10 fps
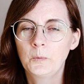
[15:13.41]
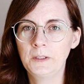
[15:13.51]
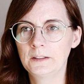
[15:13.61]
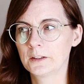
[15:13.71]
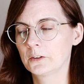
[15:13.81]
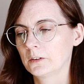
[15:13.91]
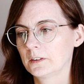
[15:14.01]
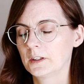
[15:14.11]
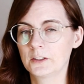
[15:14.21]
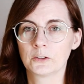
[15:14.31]
will be in
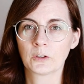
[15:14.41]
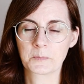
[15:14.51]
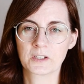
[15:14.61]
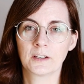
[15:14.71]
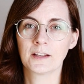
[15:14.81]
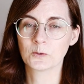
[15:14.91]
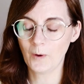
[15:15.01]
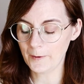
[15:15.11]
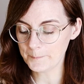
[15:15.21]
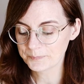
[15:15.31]
the description as
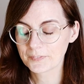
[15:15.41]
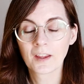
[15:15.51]
well.